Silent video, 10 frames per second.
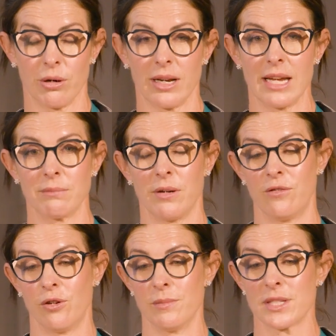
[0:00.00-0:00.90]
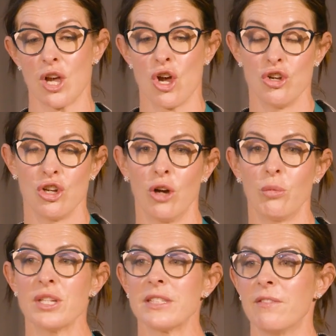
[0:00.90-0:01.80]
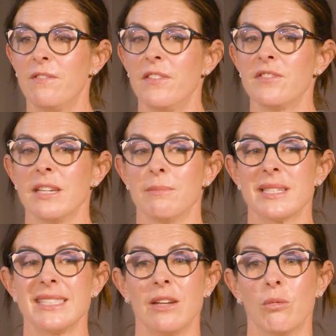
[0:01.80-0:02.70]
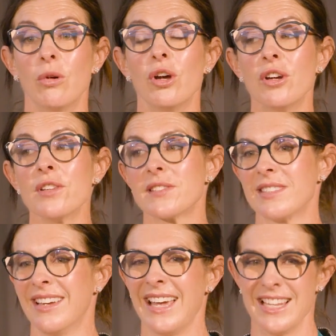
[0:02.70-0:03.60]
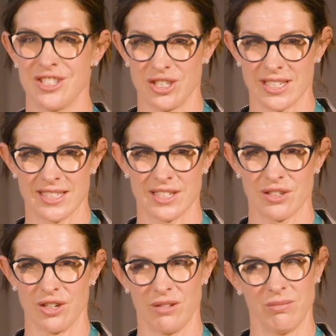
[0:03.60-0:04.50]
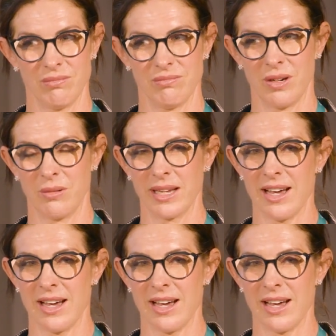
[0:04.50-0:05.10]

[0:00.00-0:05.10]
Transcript: product, performs no worse than 15% worse, it's just as good. Well,